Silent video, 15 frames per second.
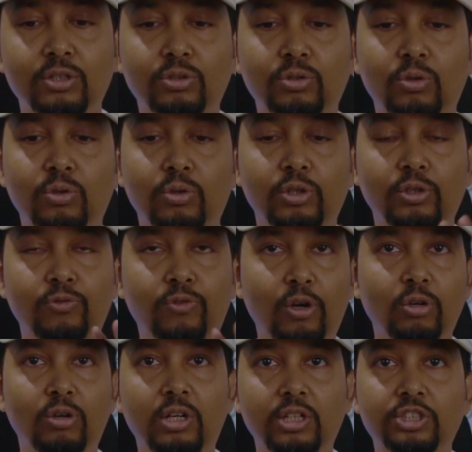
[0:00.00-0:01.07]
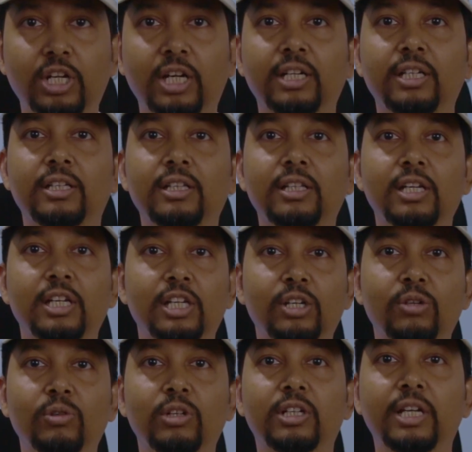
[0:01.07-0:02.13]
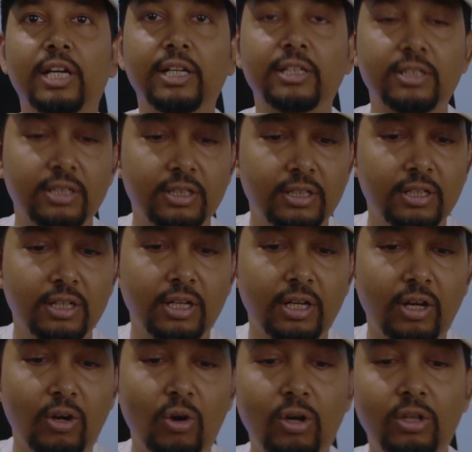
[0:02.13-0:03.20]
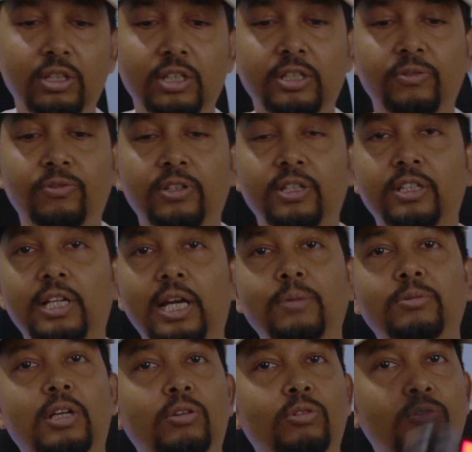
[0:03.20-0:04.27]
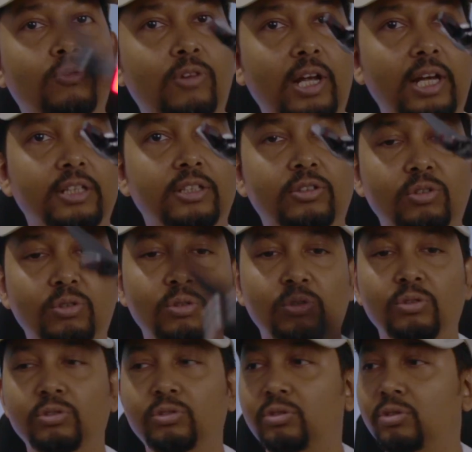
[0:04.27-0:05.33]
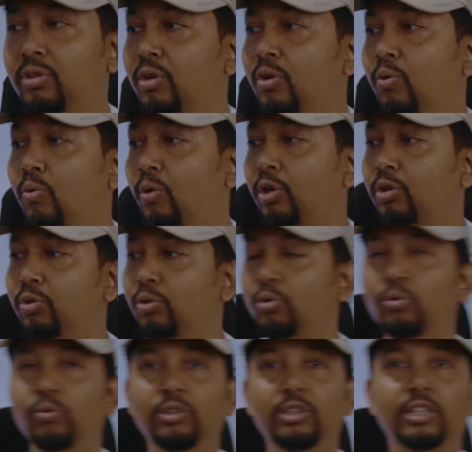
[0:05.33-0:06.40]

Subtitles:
So you follow our channel, you will get all the different types, how to fly the drones, what to do